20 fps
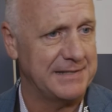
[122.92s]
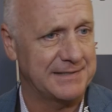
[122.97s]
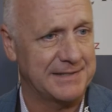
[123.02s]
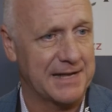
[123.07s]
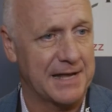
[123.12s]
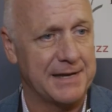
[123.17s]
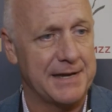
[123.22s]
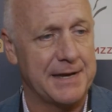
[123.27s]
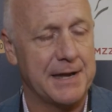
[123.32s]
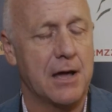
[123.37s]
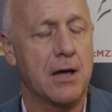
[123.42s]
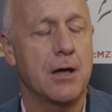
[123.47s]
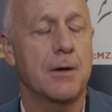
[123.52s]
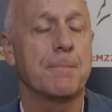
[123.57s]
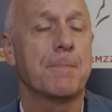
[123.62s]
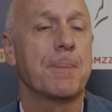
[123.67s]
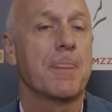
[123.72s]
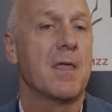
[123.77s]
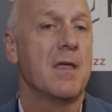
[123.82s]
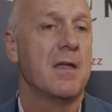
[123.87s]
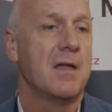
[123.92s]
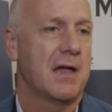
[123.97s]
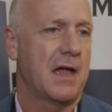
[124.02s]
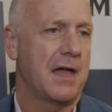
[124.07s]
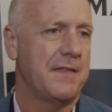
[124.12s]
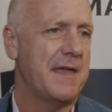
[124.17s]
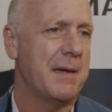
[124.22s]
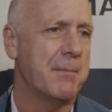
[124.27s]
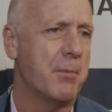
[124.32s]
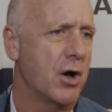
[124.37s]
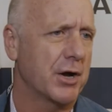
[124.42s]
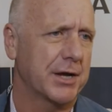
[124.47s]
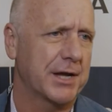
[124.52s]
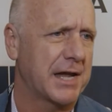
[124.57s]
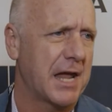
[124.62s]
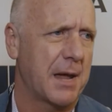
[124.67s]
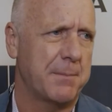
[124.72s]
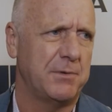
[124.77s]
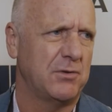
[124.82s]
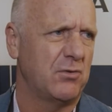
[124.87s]
study now, and their market
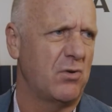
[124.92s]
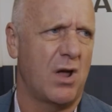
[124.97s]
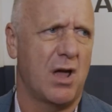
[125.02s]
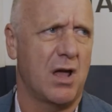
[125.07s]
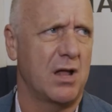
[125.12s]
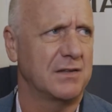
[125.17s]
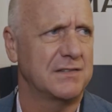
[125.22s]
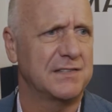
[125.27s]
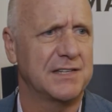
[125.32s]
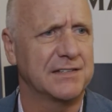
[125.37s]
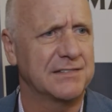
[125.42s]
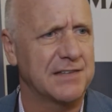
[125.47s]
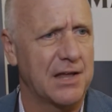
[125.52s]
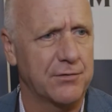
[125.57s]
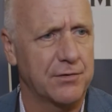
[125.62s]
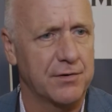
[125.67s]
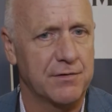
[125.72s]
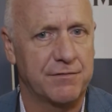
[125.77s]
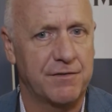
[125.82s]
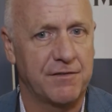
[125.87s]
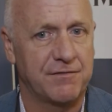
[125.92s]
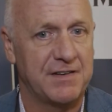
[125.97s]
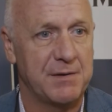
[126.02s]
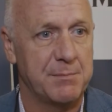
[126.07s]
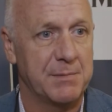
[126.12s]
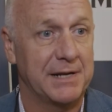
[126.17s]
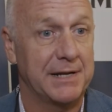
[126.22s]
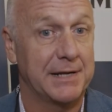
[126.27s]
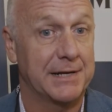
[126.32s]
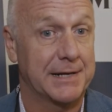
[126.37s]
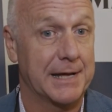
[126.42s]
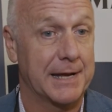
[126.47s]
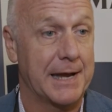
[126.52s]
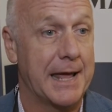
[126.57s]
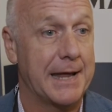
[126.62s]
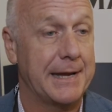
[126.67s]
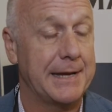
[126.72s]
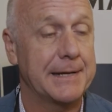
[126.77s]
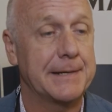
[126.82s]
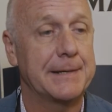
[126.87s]
cap is around 650 million
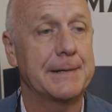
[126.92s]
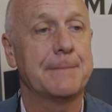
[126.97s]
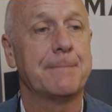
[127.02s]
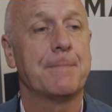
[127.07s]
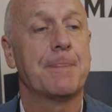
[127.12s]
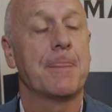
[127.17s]
Canadian.